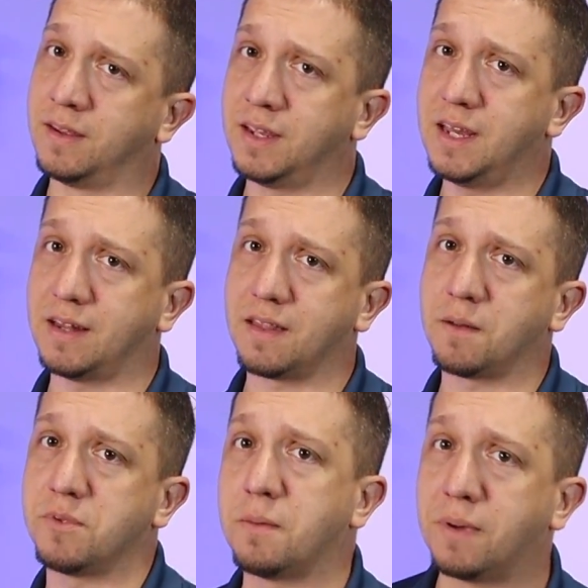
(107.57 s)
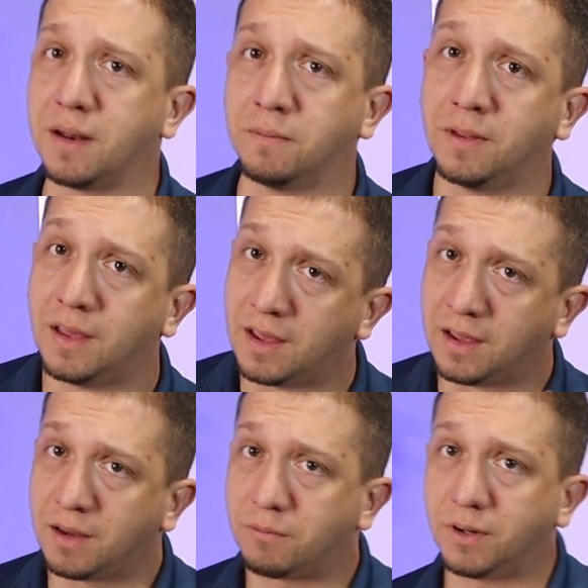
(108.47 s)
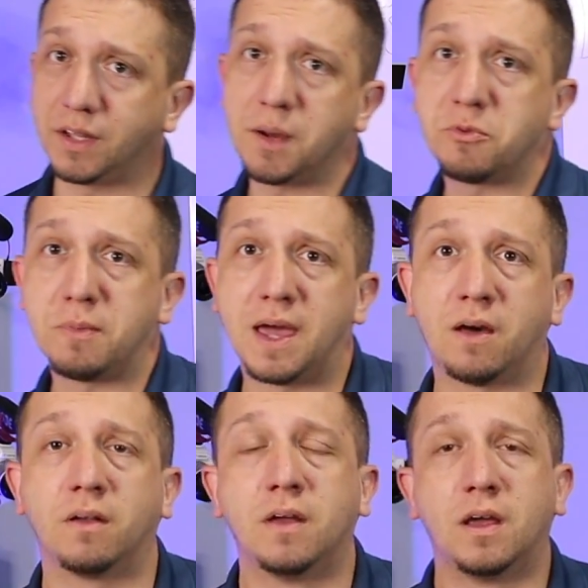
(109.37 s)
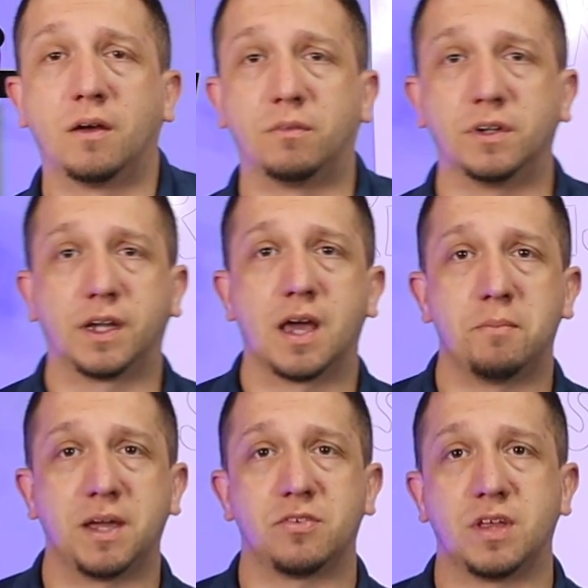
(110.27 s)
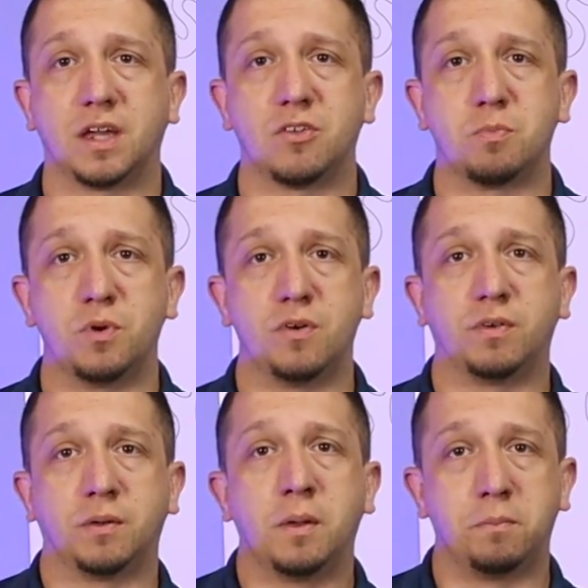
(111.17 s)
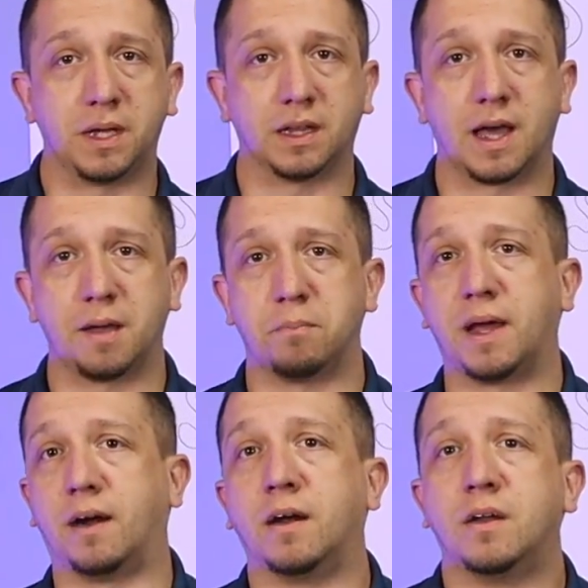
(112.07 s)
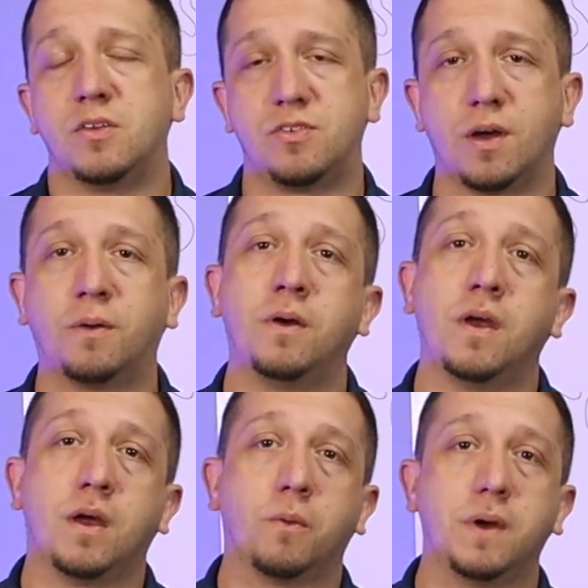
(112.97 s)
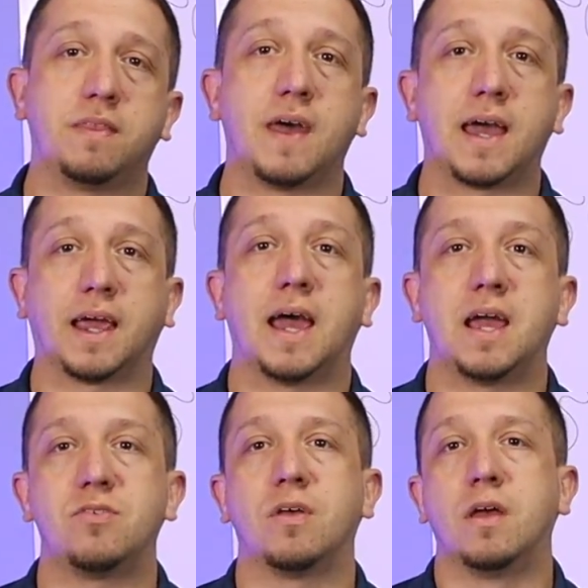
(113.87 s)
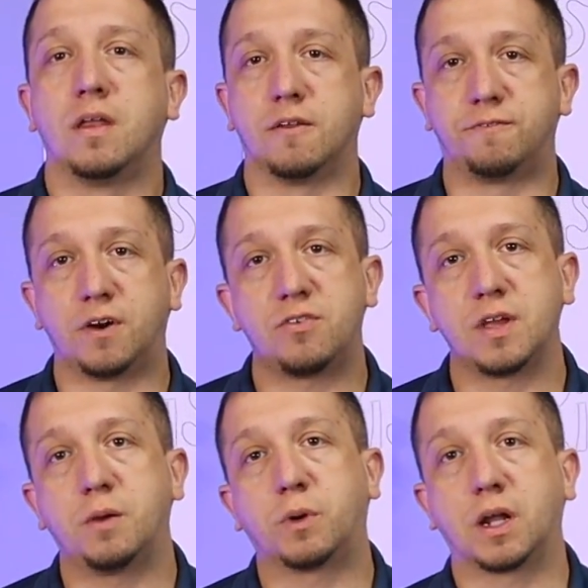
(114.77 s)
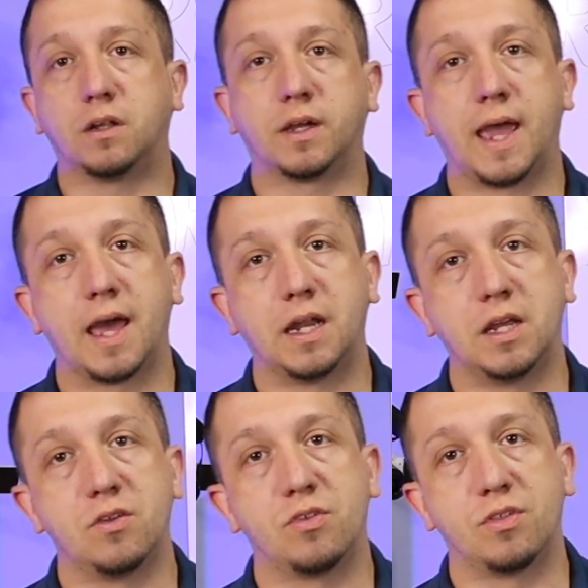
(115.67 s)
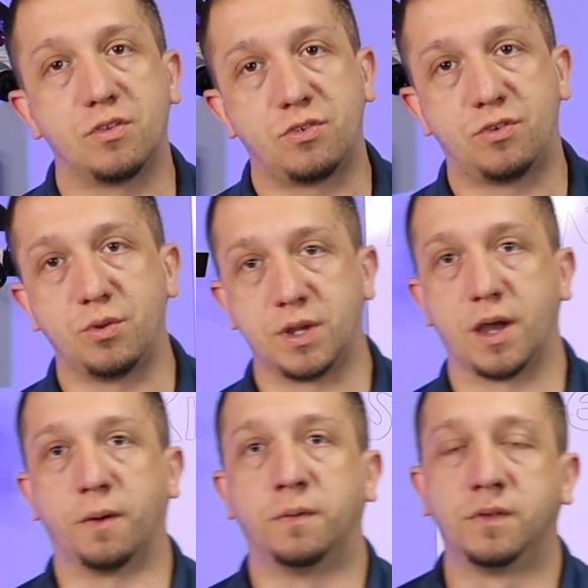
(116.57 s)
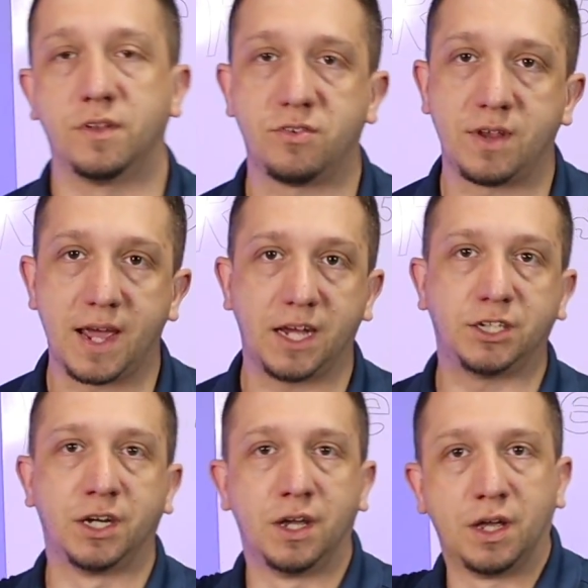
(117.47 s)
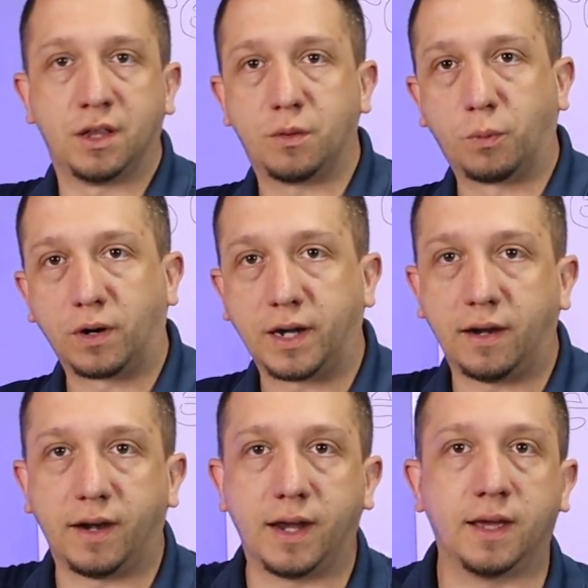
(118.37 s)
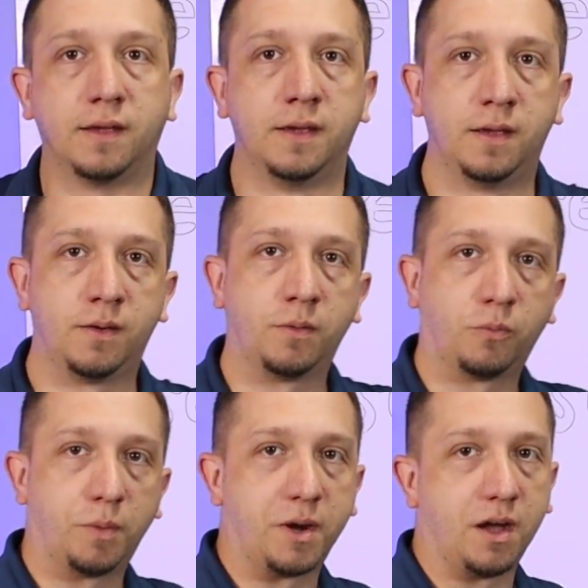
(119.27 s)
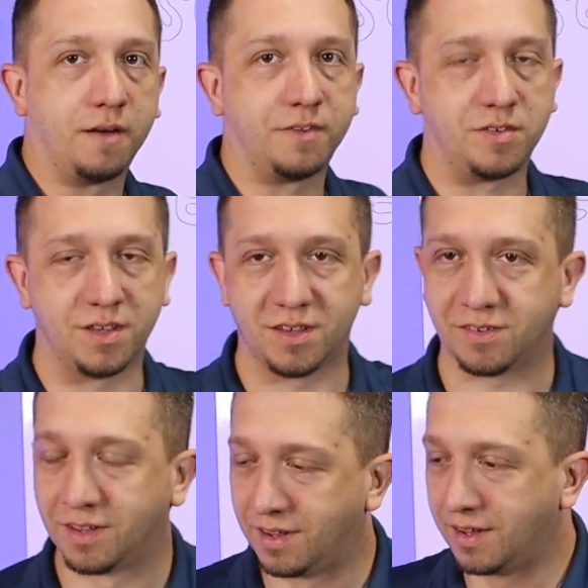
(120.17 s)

hit that thumbs up button. Really helps me out, really kind of makes things move and be a lot better. So with that guys, the first thing we're gonna look at is the studio, the stage, the work area, where my office is.